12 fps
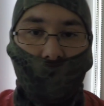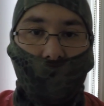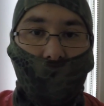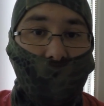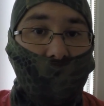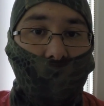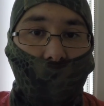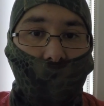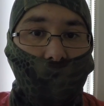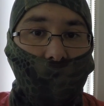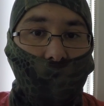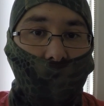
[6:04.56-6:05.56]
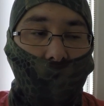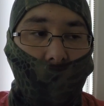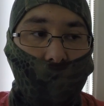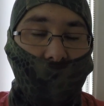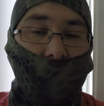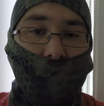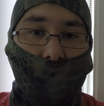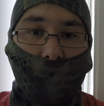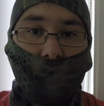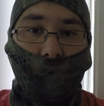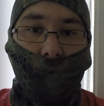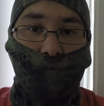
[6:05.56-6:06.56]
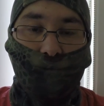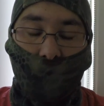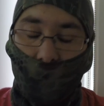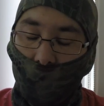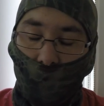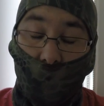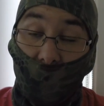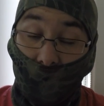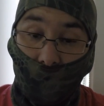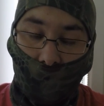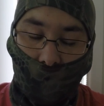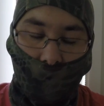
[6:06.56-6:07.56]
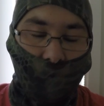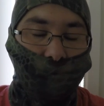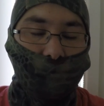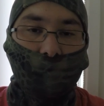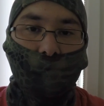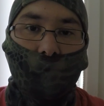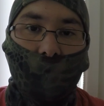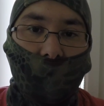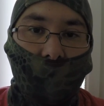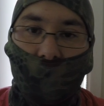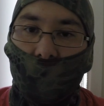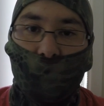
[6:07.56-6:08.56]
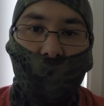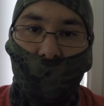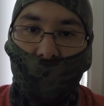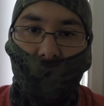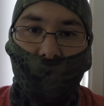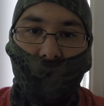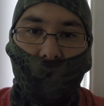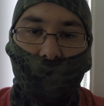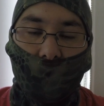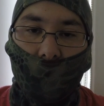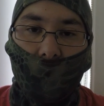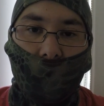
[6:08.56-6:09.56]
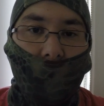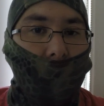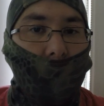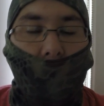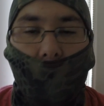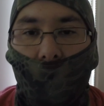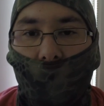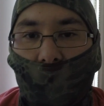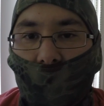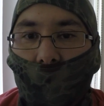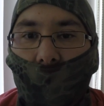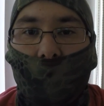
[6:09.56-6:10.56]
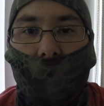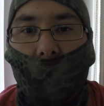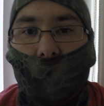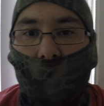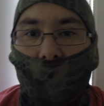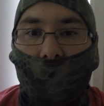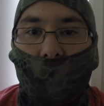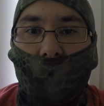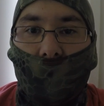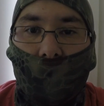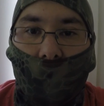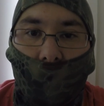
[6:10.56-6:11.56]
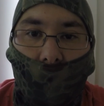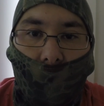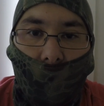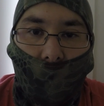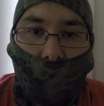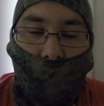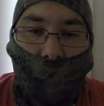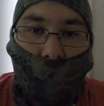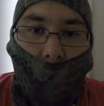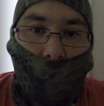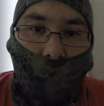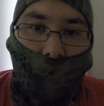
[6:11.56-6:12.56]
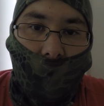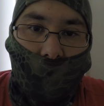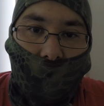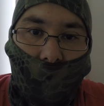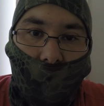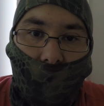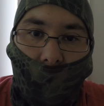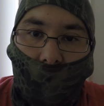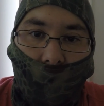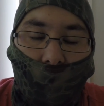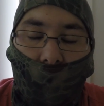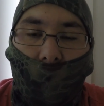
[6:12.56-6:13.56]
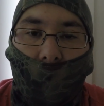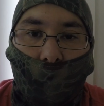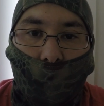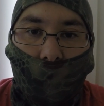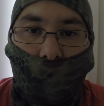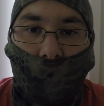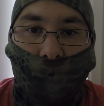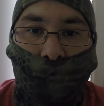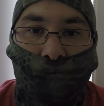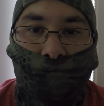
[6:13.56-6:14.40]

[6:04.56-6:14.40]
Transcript: think is, I'm going to get done here, but he didn't do it. Didn't pull me over, nothing like that. I've also been past a lot of the other patrolmen around here and not had a problem.